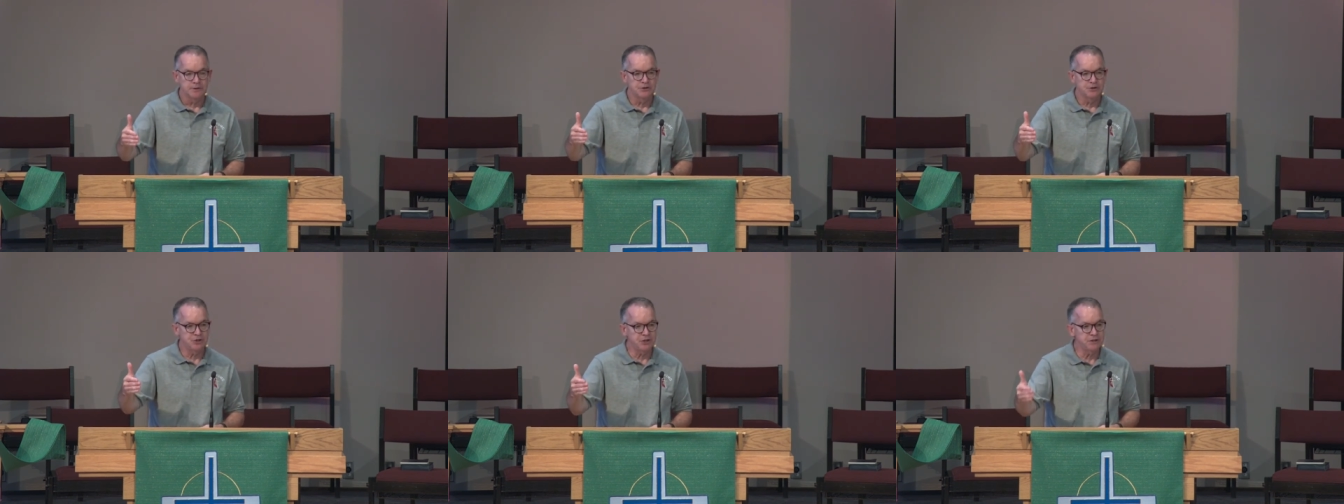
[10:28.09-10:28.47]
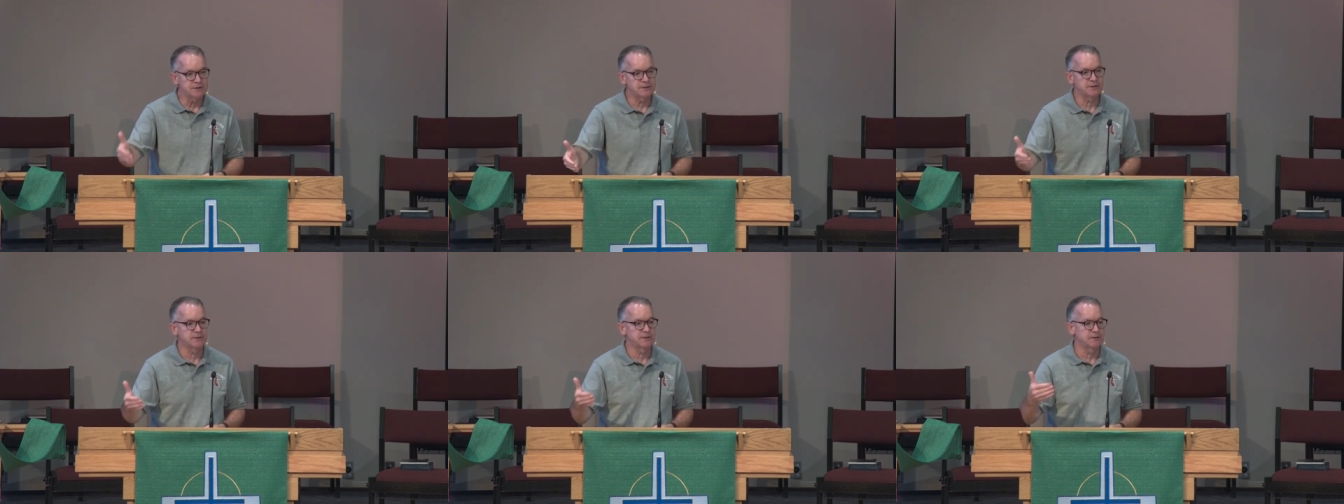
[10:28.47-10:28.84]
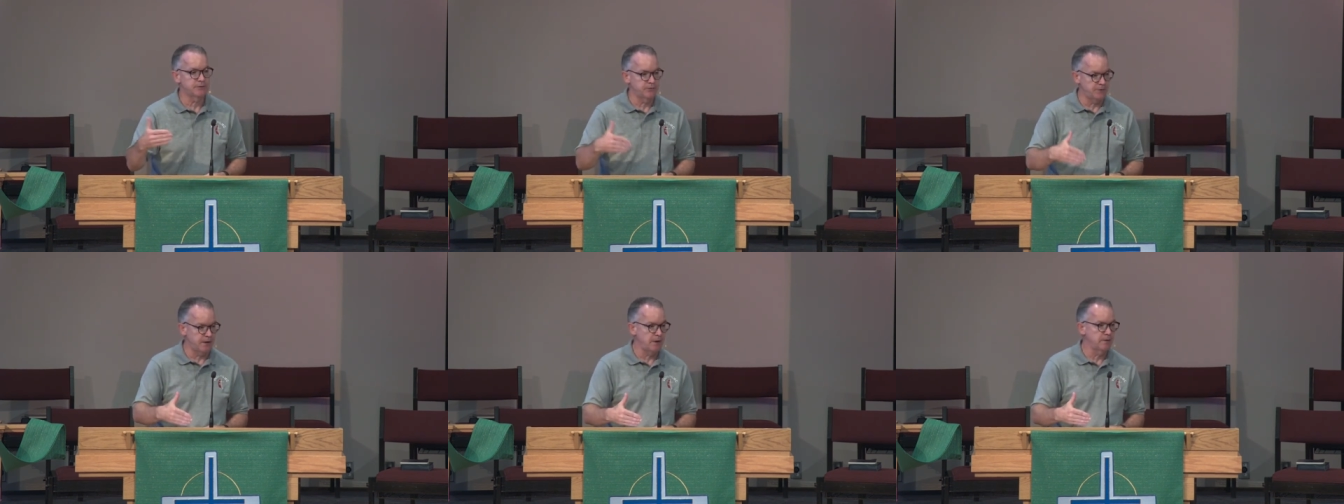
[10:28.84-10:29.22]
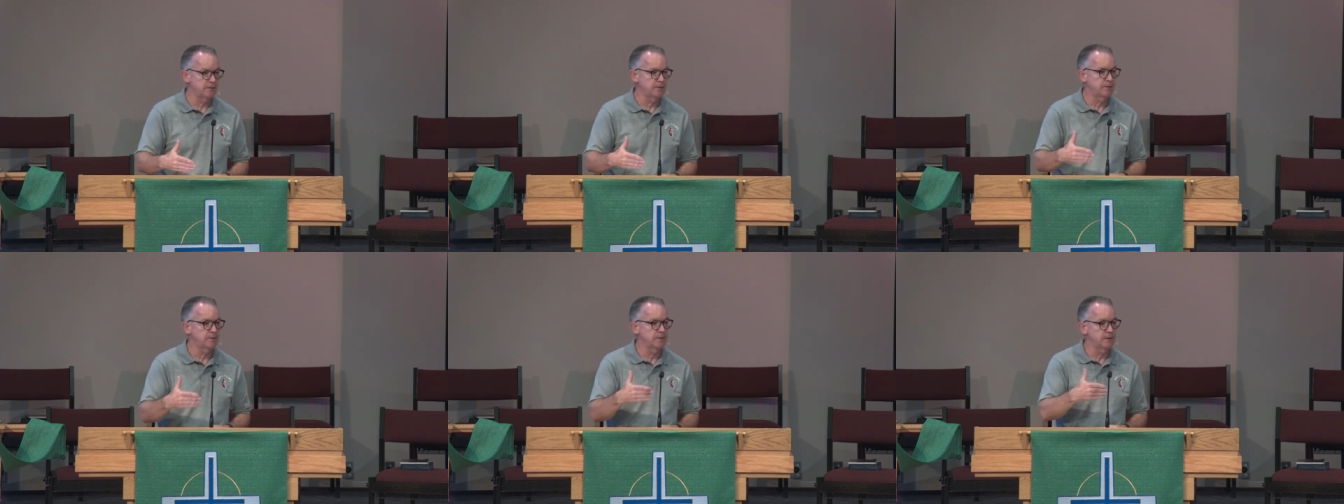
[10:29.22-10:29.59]
Jesus'
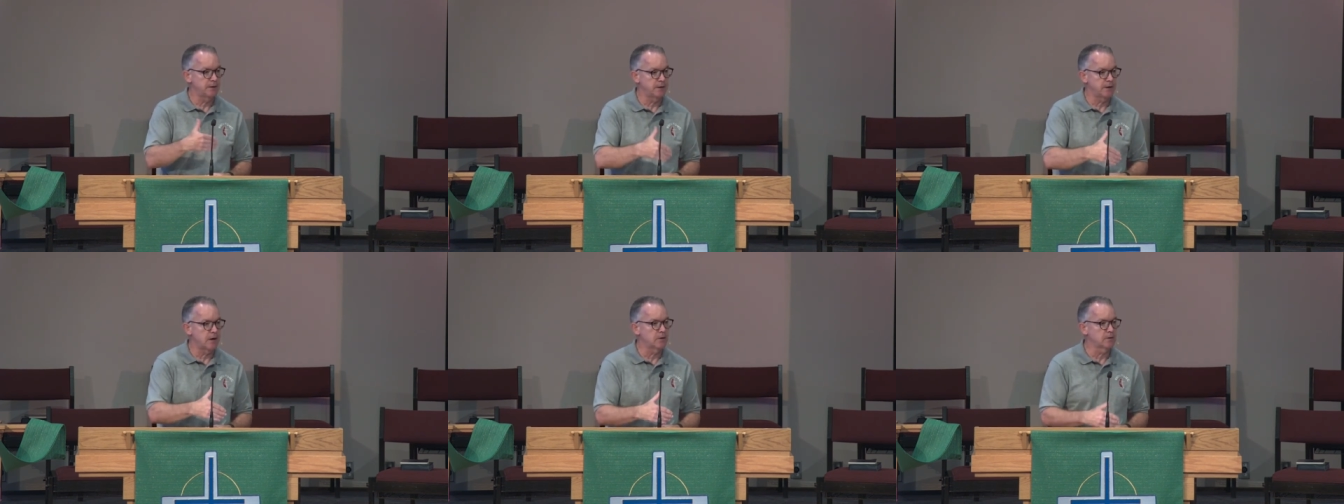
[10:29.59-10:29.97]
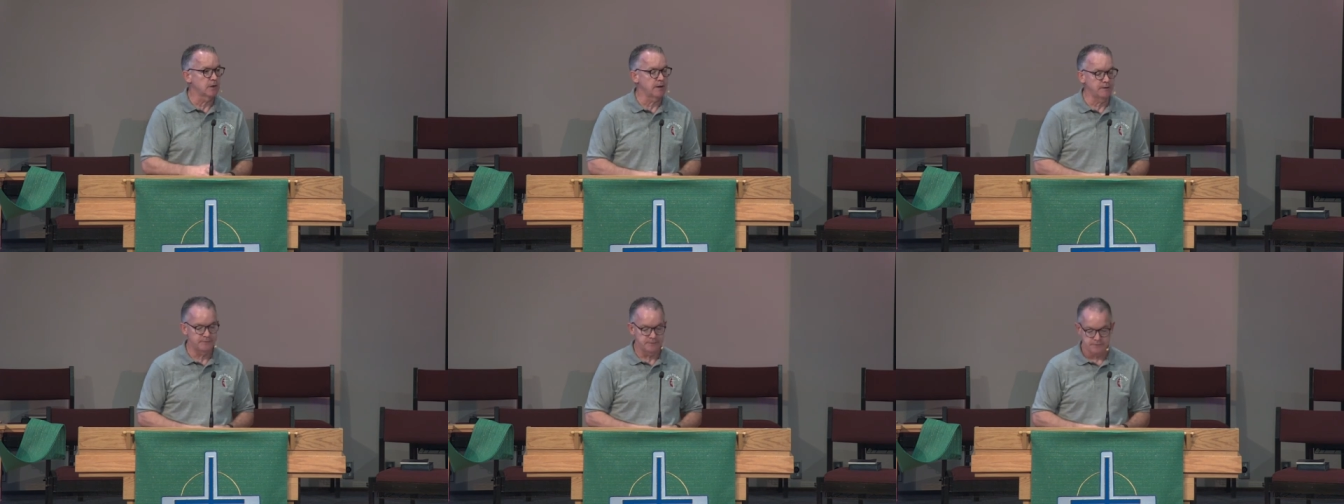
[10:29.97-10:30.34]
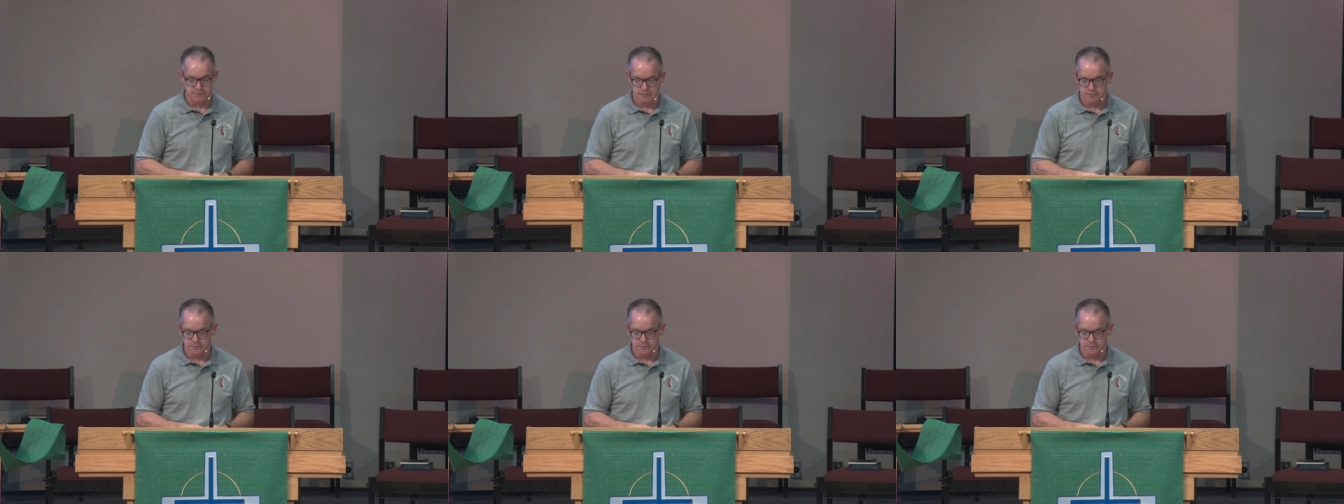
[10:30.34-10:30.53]
faith in our lives?